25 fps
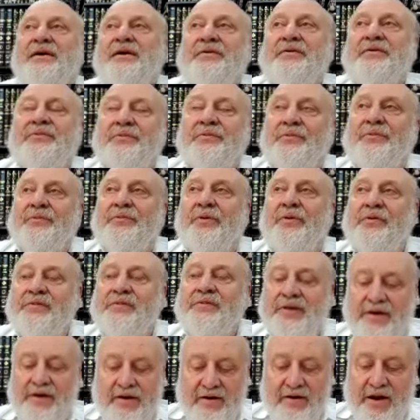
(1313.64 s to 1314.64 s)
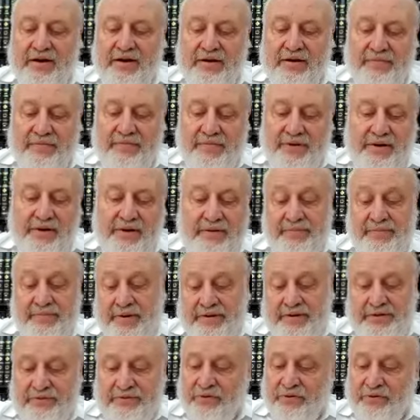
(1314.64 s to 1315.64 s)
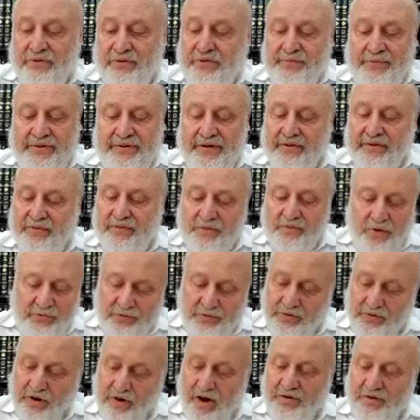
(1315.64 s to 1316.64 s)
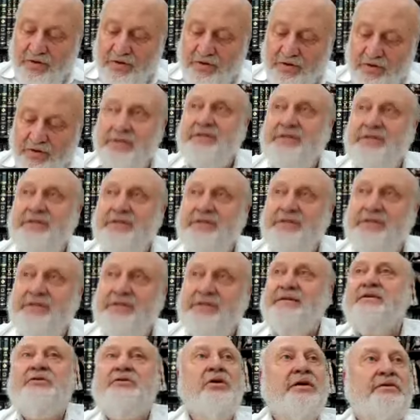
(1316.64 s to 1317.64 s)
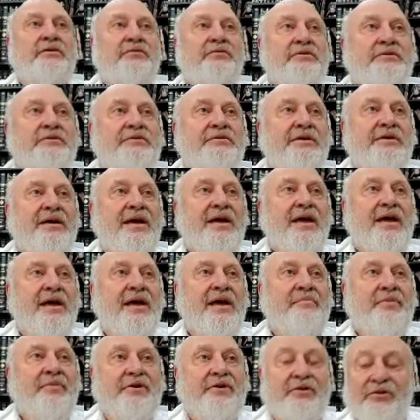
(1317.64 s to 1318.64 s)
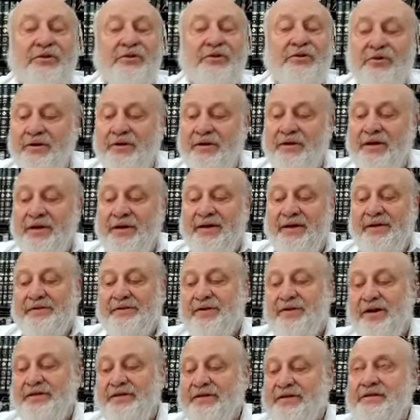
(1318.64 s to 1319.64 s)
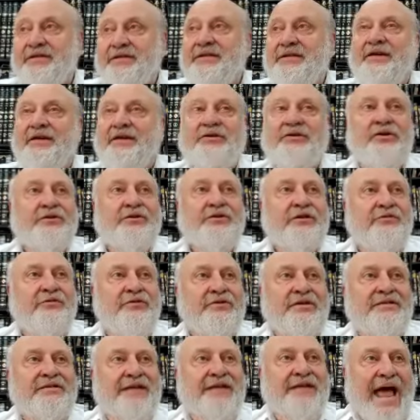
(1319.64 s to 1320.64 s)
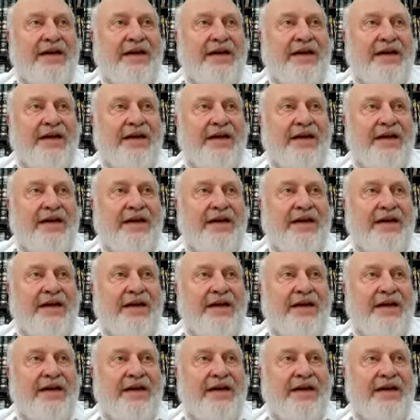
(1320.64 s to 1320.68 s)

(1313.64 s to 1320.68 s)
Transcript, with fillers: one of the Acharonim there, I saw they quote the Rosh, he says the Tosatfus. But you look, Taisus is not Tosatfus, he's